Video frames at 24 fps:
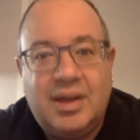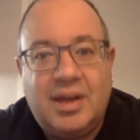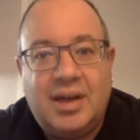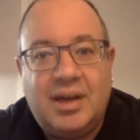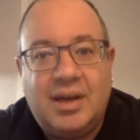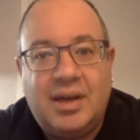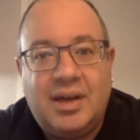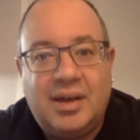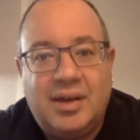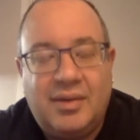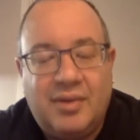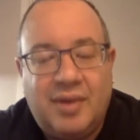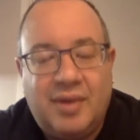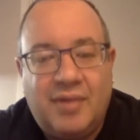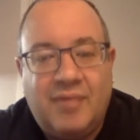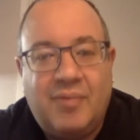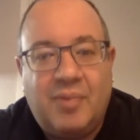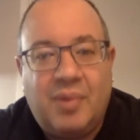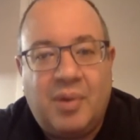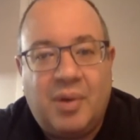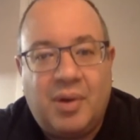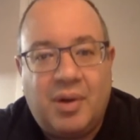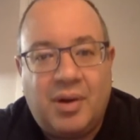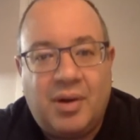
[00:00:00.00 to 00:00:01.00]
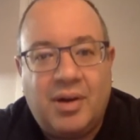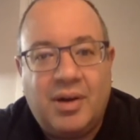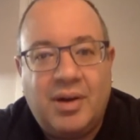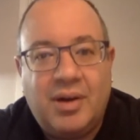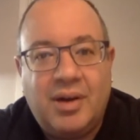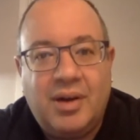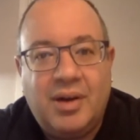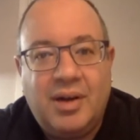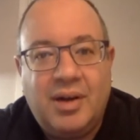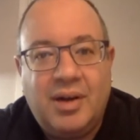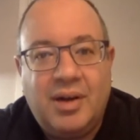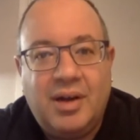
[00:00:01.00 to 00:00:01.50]
In RevPAR,
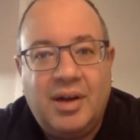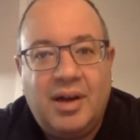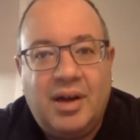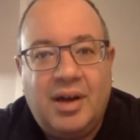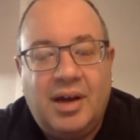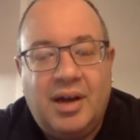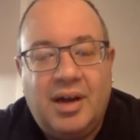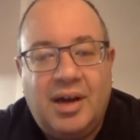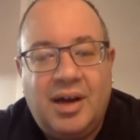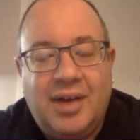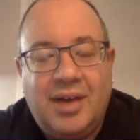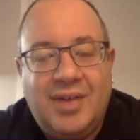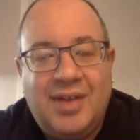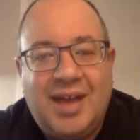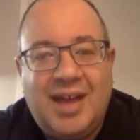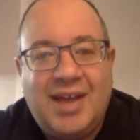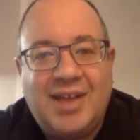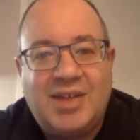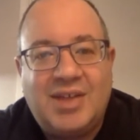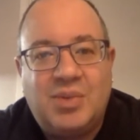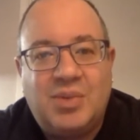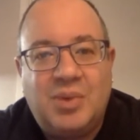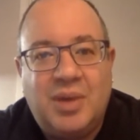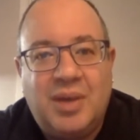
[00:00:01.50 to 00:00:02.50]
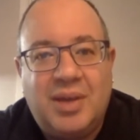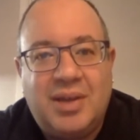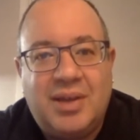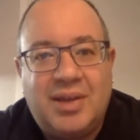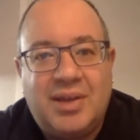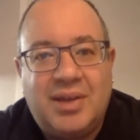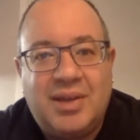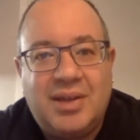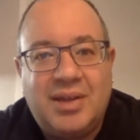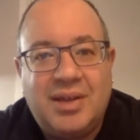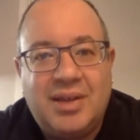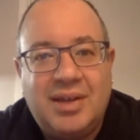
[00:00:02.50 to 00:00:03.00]
and that's with
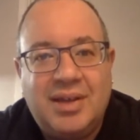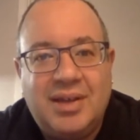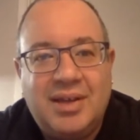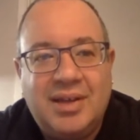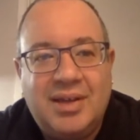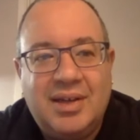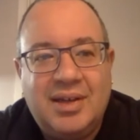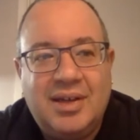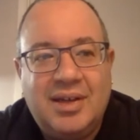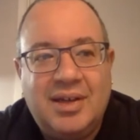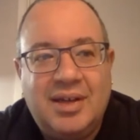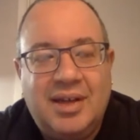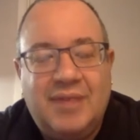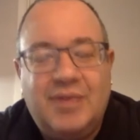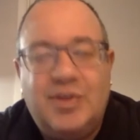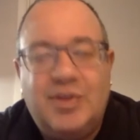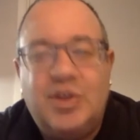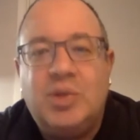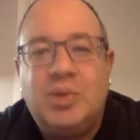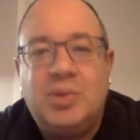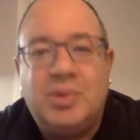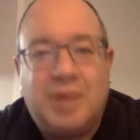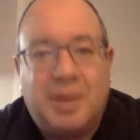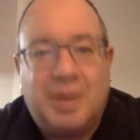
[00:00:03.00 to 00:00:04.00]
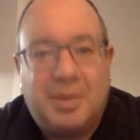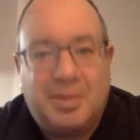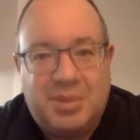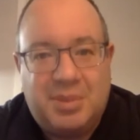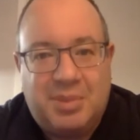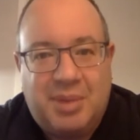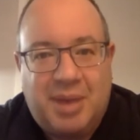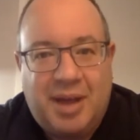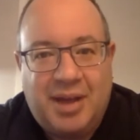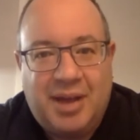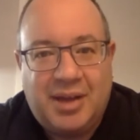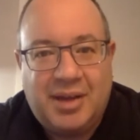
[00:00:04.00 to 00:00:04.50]
if June
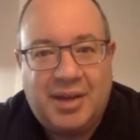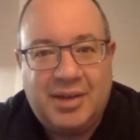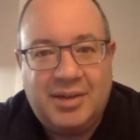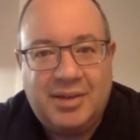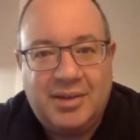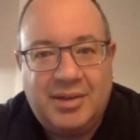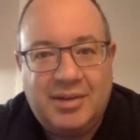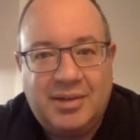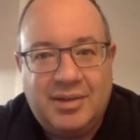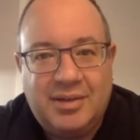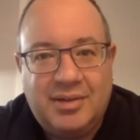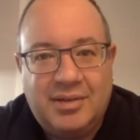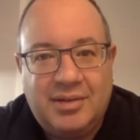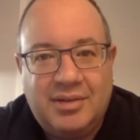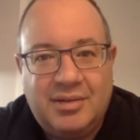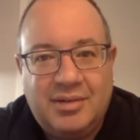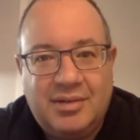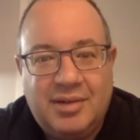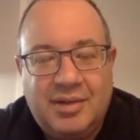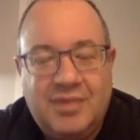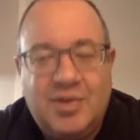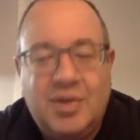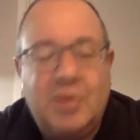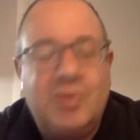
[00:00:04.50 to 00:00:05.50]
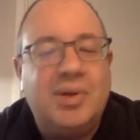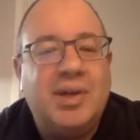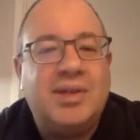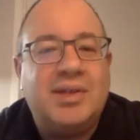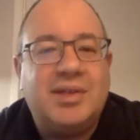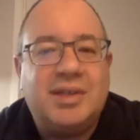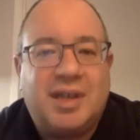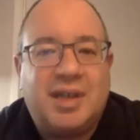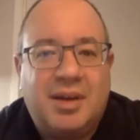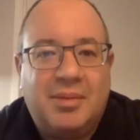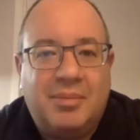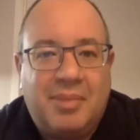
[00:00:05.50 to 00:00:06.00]
comes back. If June
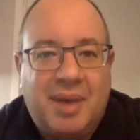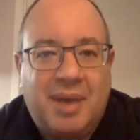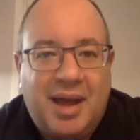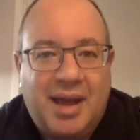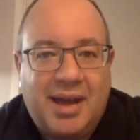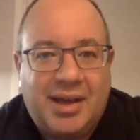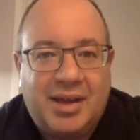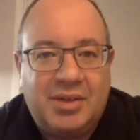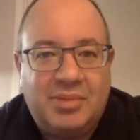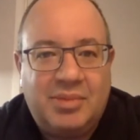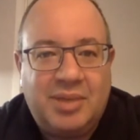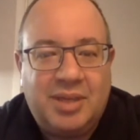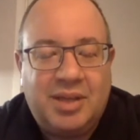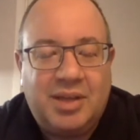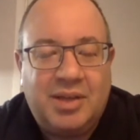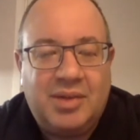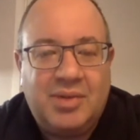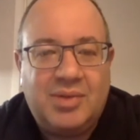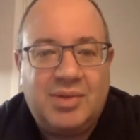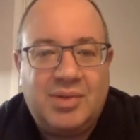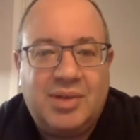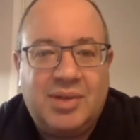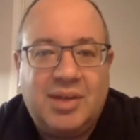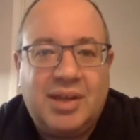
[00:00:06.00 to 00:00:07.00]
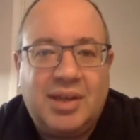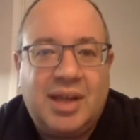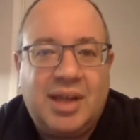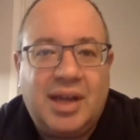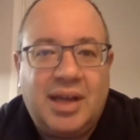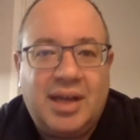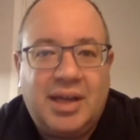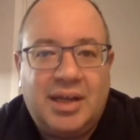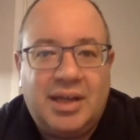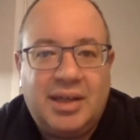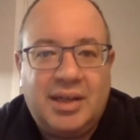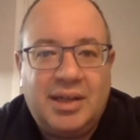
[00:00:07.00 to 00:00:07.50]
doesn't come back, it'll be closer to
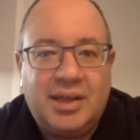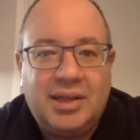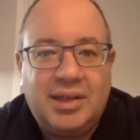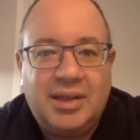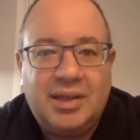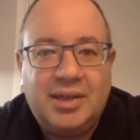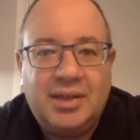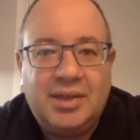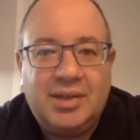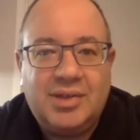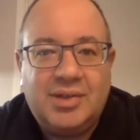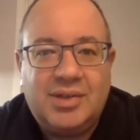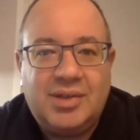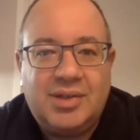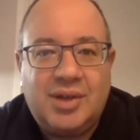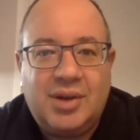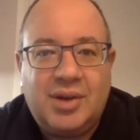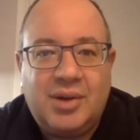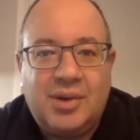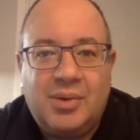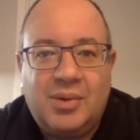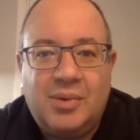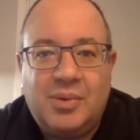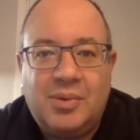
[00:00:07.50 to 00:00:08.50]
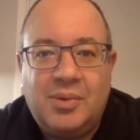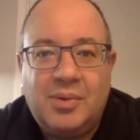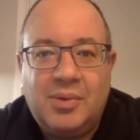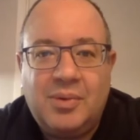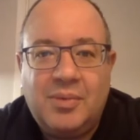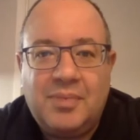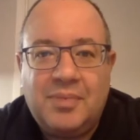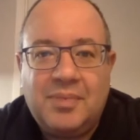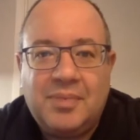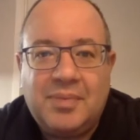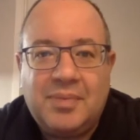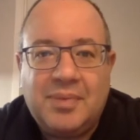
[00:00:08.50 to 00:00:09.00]
90. So,